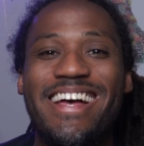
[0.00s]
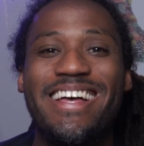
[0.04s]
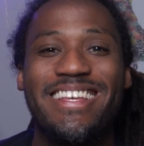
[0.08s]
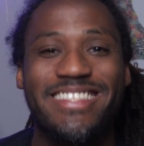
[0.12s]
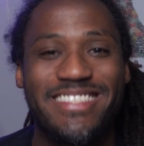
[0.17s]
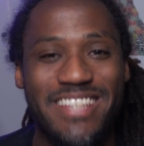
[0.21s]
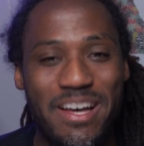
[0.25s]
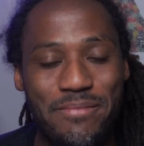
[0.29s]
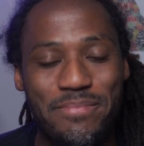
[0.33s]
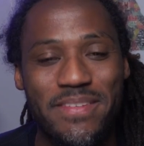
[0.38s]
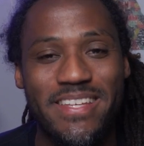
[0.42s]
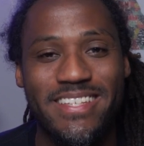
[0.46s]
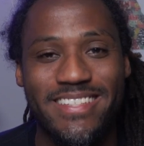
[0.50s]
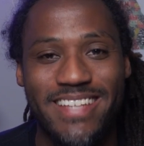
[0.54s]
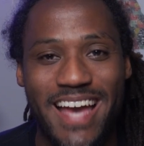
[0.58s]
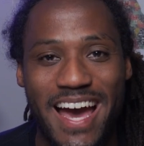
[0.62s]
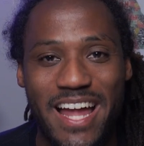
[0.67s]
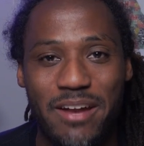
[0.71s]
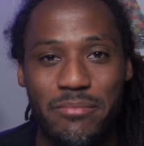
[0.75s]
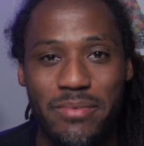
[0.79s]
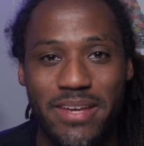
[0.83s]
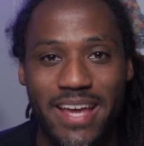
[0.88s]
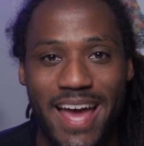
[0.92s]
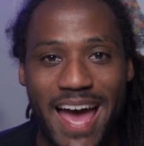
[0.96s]
Something's
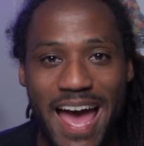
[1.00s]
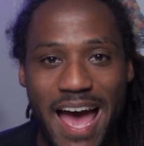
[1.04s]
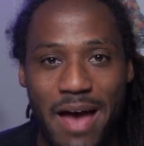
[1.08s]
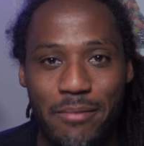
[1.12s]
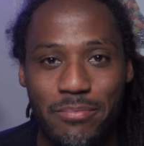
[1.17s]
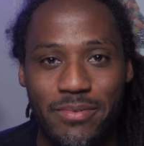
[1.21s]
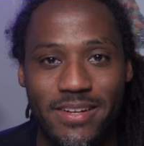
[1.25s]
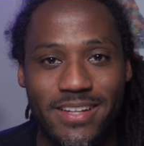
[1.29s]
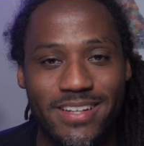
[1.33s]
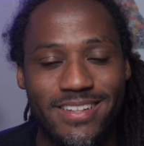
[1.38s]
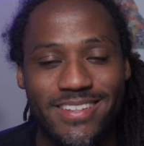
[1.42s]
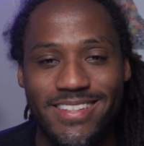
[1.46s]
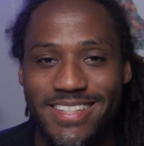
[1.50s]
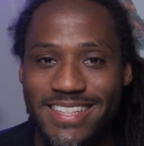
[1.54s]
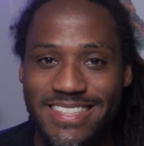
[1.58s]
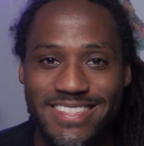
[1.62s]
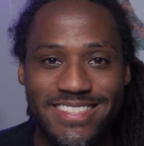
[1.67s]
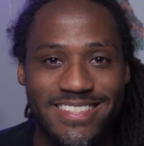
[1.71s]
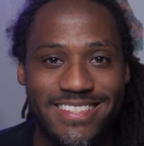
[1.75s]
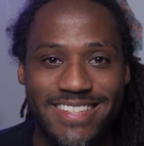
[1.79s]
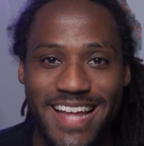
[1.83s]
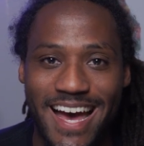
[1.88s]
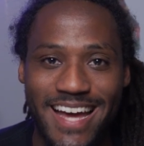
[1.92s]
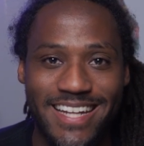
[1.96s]
got to be happening. This
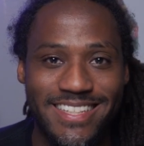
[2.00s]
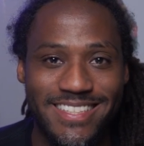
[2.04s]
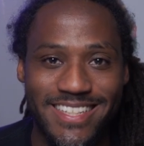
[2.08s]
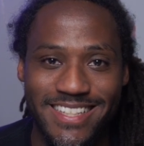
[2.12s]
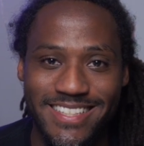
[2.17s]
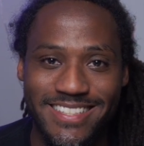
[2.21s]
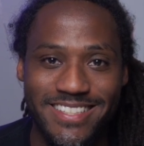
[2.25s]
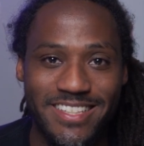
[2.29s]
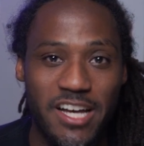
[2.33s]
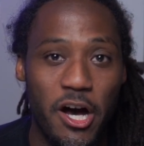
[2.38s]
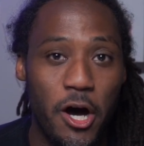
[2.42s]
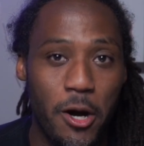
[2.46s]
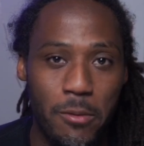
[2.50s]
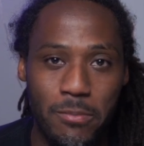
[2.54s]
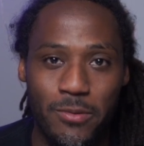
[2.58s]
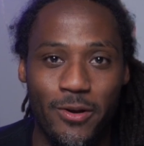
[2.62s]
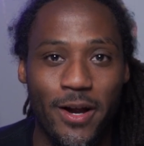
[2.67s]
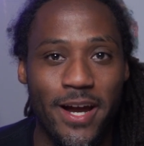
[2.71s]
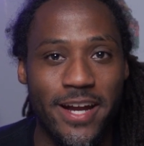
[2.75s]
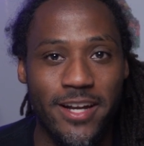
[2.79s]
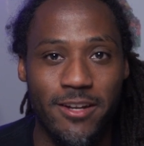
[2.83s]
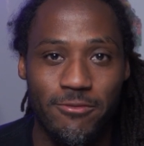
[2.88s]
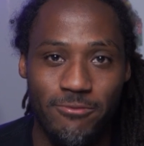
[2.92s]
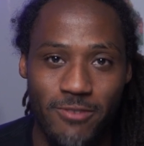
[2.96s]
is not just an
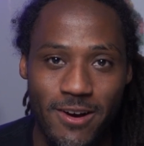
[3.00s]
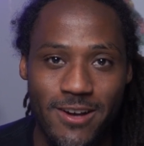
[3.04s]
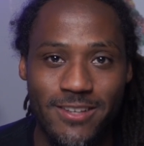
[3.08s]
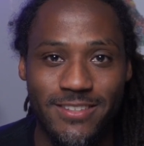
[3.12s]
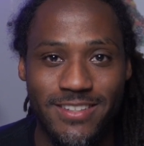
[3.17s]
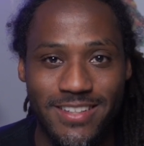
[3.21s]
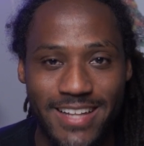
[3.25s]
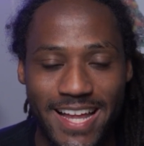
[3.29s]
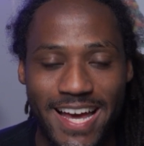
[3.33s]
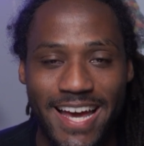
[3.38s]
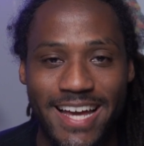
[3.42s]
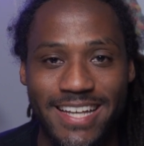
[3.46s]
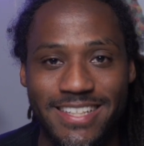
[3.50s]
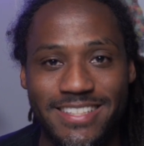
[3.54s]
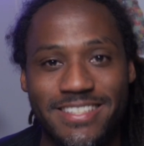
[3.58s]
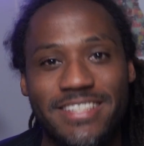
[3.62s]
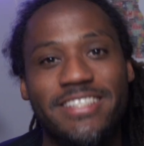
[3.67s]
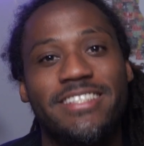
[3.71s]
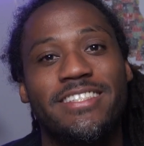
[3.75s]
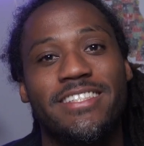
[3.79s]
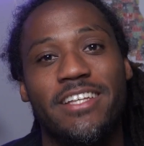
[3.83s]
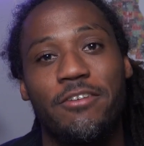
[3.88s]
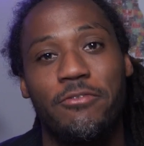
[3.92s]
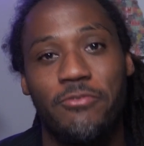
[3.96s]
upgrade to first class.
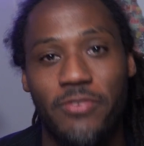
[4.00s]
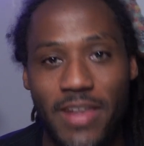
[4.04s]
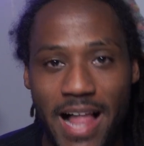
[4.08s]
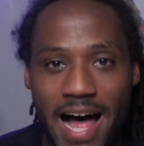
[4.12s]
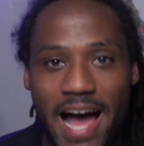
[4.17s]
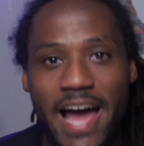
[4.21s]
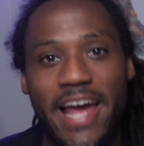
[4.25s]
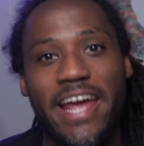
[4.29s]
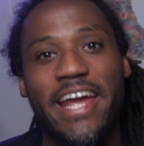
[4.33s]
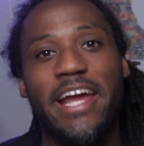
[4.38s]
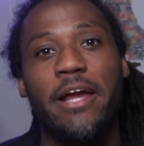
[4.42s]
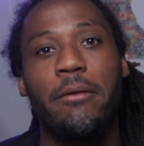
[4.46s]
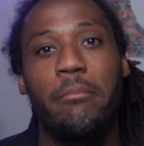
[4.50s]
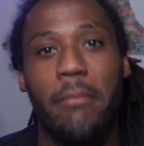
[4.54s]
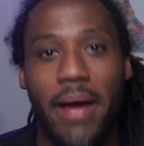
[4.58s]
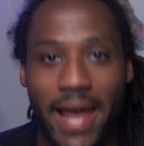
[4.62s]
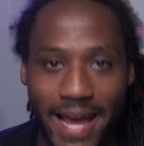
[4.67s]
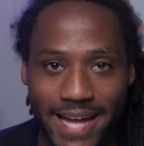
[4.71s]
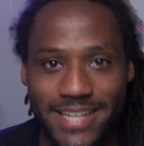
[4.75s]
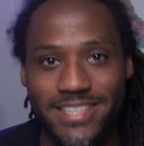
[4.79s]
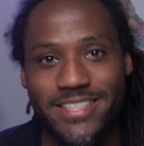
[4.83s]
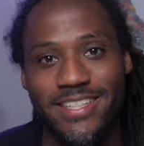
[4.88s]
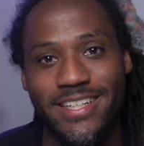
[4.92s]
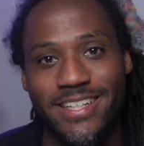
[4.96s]
This is a flying
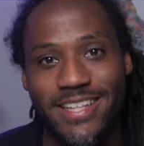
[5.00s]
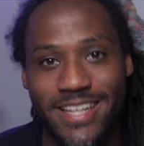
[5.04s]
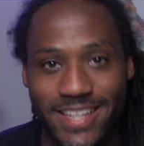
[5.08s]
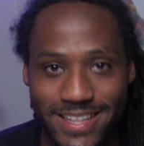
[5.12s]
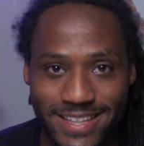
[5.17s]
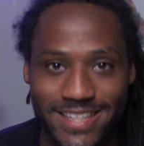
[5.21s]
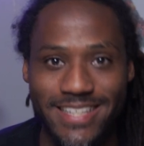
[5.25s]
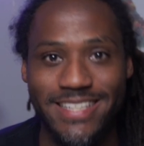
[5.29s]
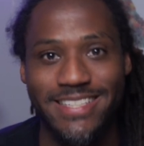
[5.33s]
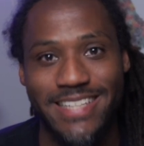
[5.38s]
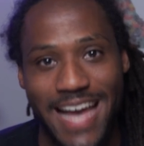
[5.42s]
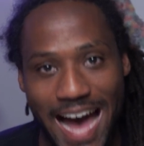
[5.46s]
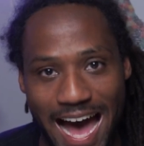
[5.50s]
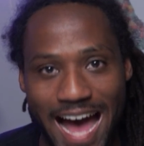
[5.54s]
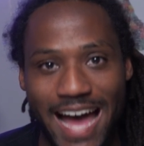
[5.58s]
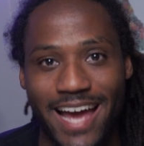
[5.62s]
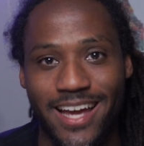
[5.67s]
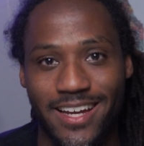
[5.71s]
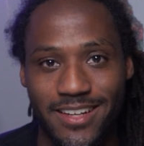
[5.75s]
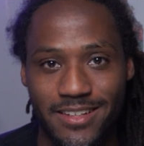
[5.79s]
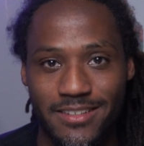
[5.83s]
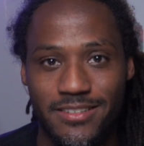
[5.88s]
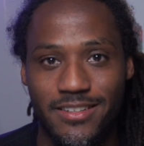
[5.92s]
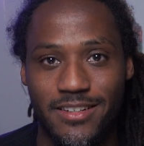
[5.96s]
mansion in the
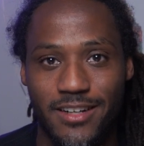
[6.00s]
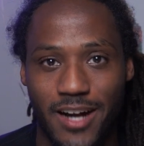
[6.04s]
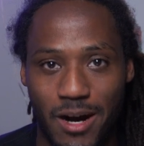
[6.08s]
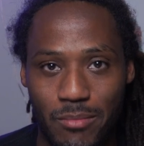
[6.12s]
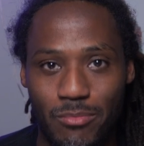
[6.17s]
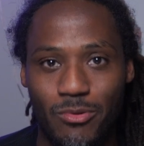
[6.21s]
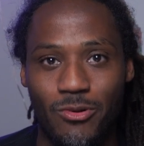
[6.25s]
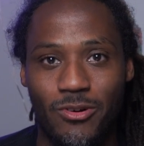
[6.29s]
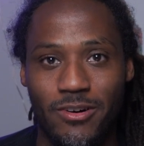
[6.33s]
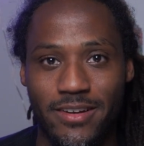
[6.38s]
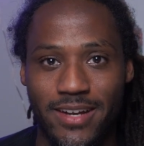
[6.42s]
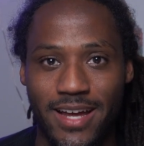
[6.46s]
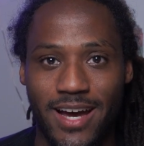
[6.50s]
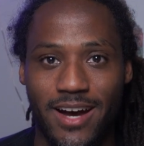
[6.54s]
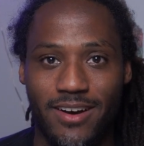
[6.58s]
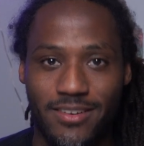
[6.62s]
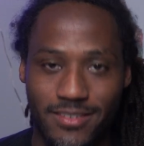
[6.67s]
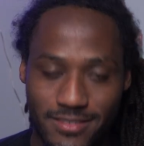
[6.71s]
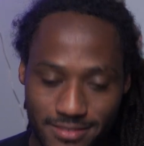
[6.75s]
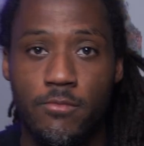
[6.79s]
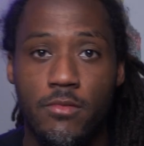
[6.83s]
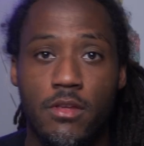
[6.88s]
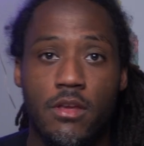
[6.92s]
sky. Come on now.